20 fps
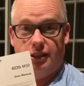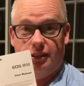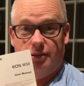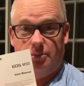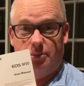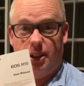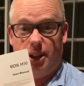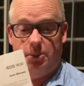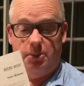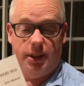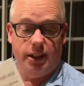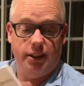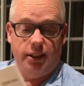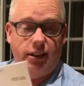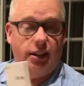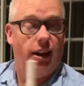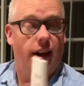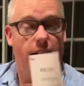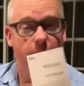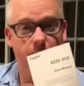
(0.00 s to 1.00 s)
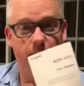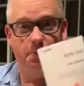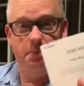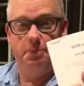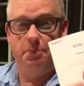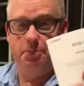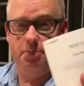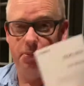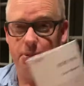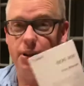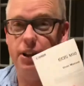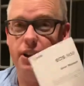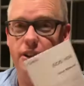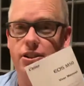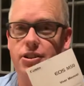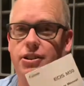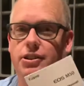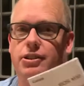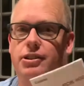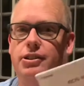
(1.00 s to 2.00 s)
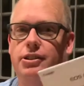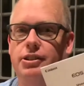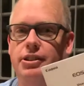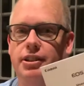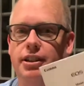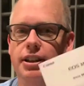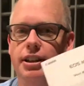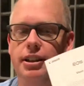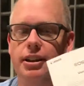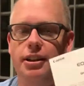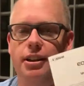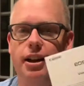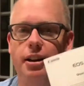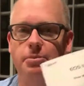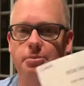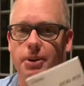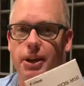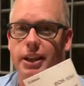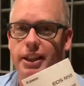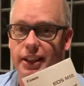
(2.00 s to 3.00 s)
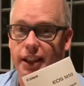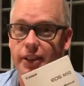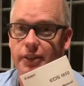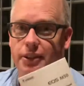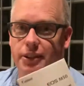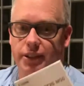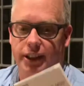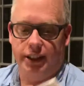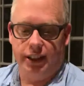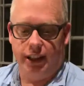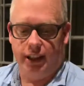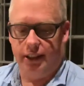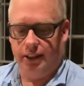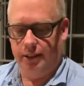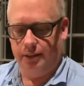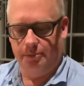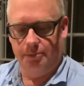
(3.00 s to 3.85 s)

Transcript: Pretty big. I'm pretty sure I might never read that,